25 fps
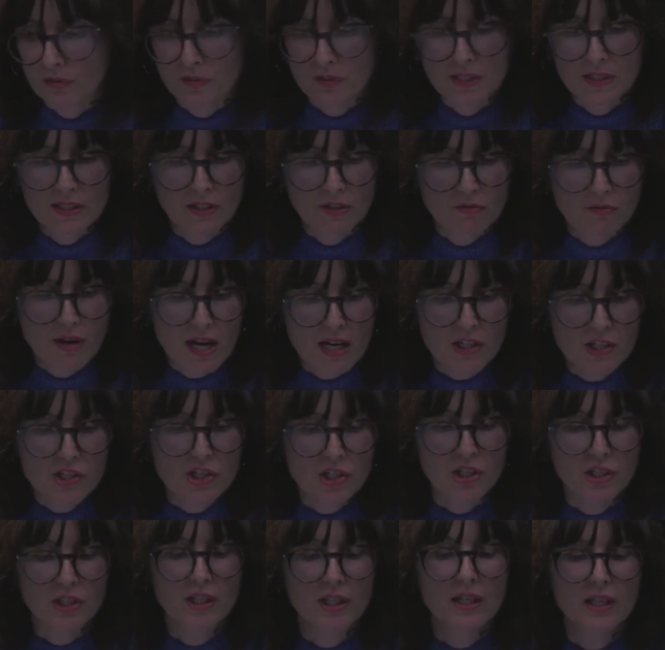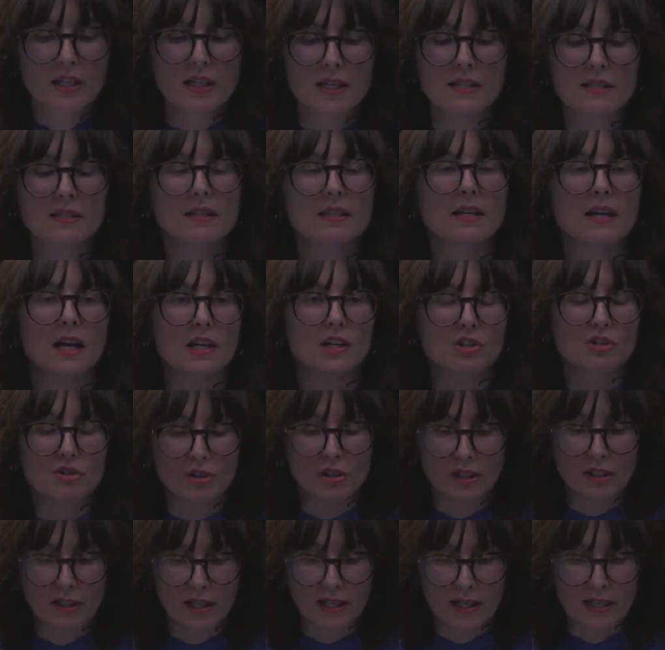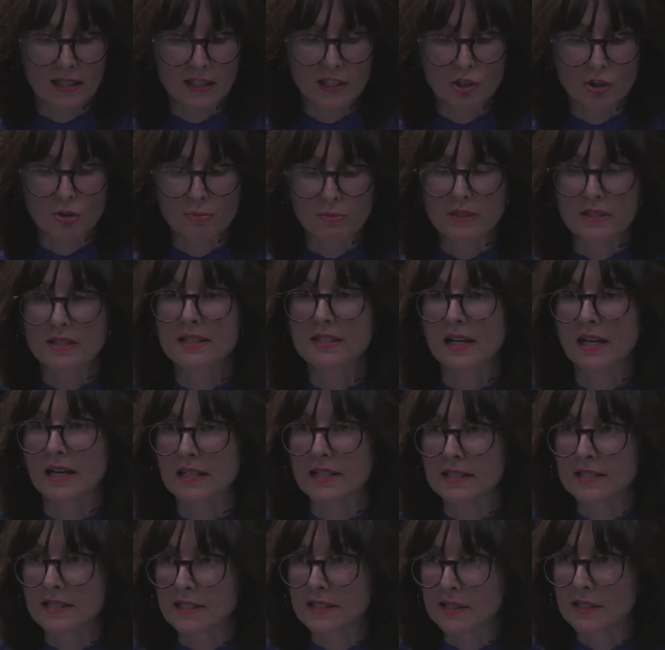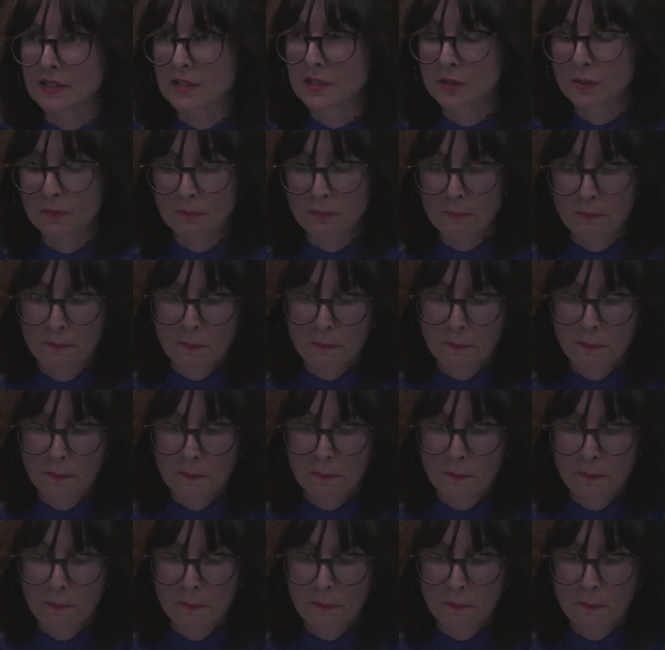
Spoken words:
of interaction in the natural and human sciences.